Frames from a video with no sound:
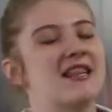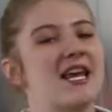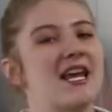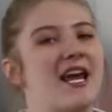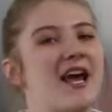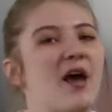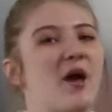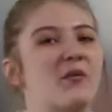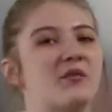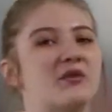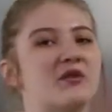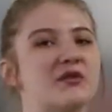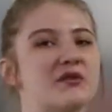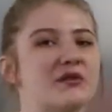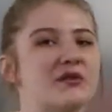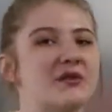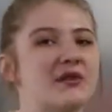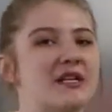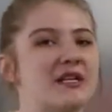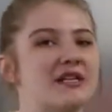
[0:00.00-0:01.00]
They help new
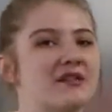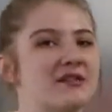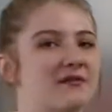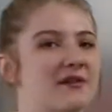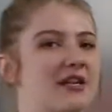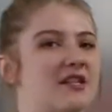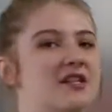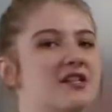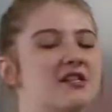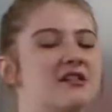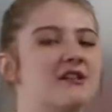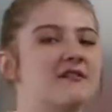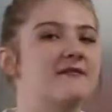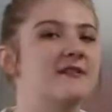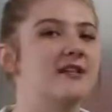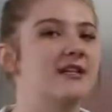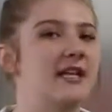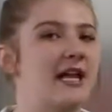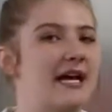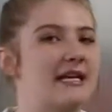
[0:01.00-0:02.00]
students register
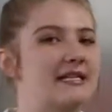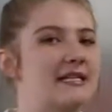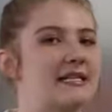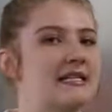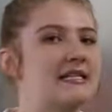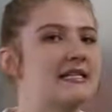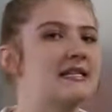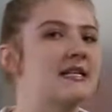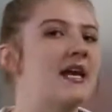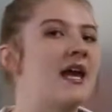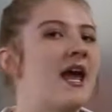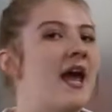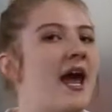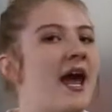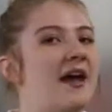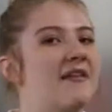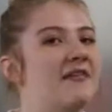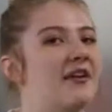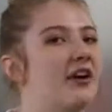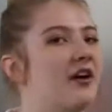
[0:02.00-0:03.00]
for classes
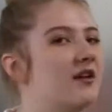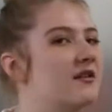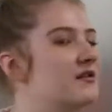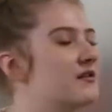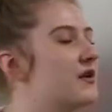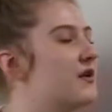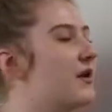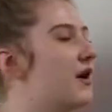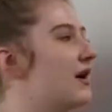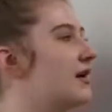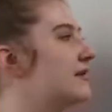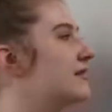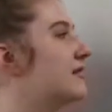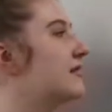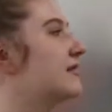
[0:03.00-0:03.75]
and they're also our